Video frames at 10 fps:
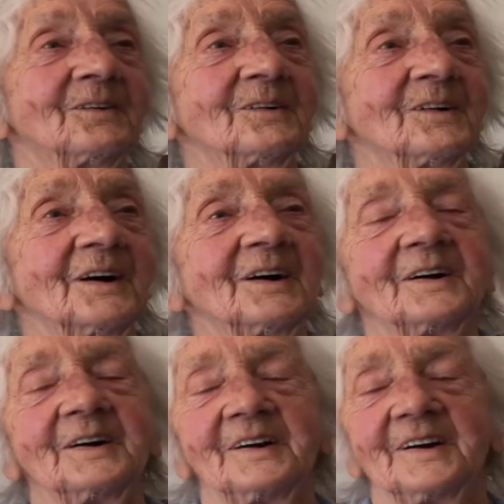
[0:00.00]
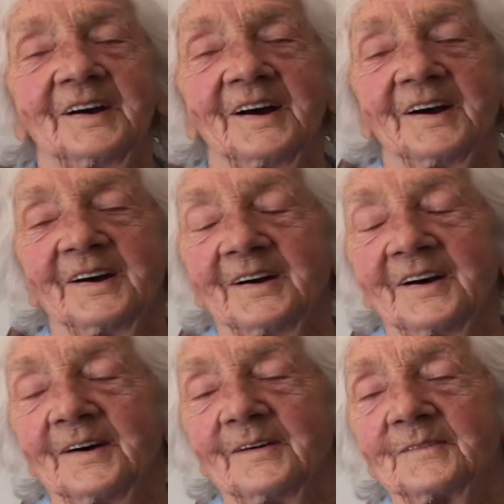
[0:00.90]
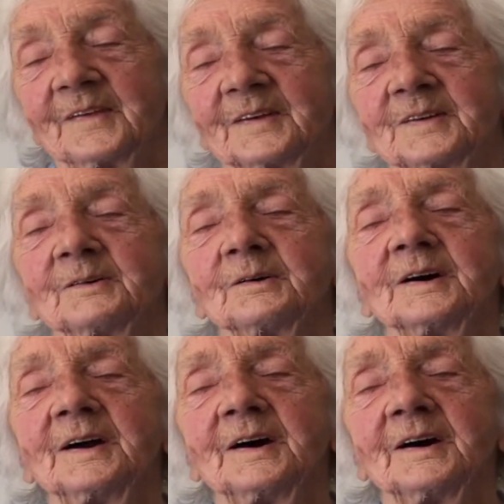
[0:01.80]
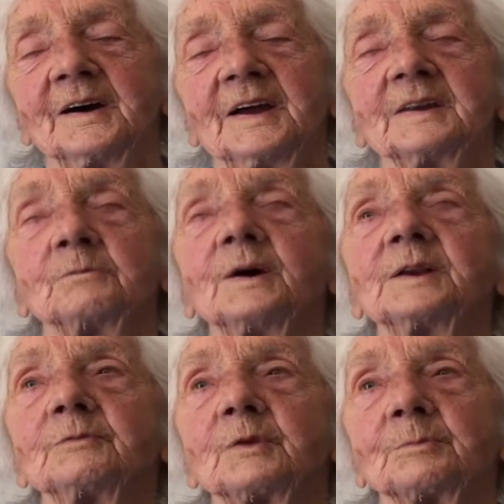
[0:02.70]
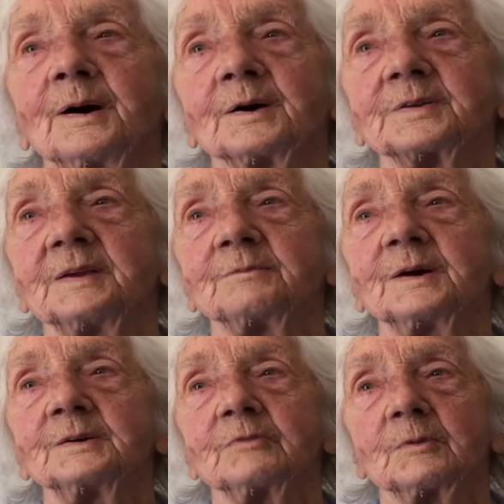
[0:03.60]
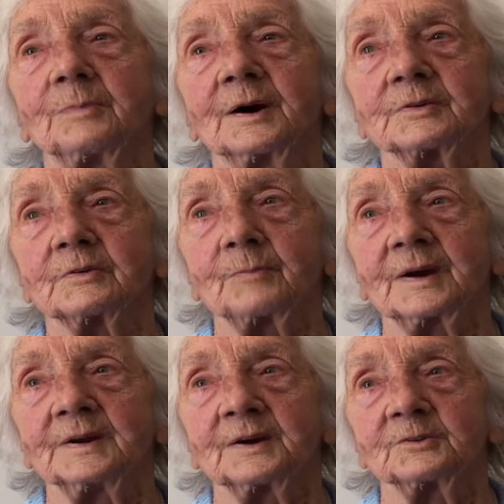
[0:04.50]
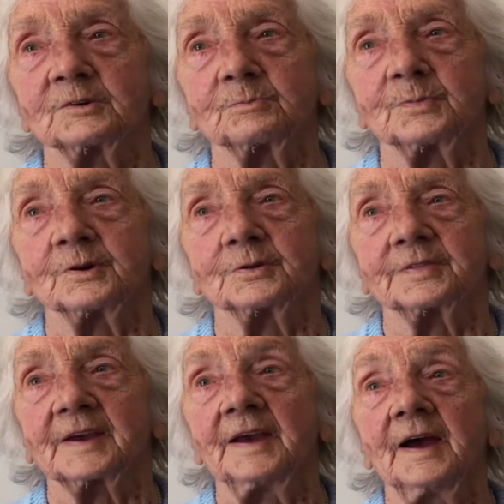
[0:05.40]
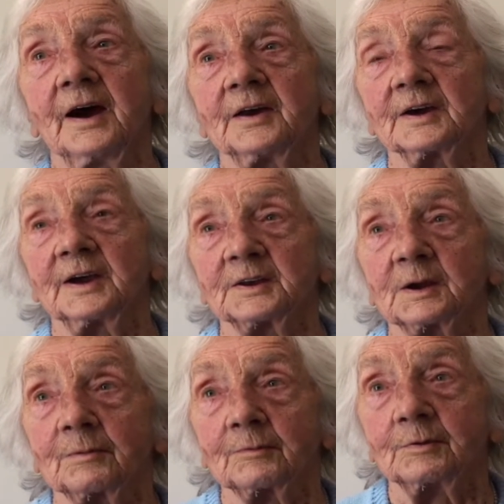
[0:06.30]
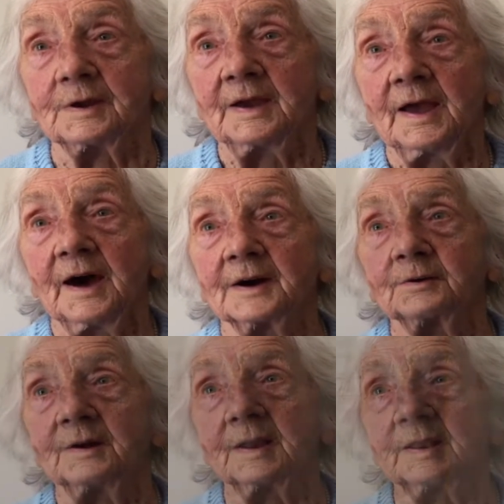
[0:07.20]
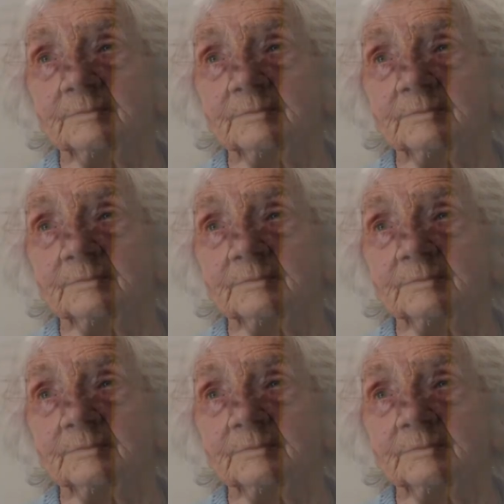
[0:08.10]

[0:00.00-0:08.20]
oh I, I, no, I, I, had a wonderful party, wonderful party of my hundredth birthday, and I had a, queen, a, a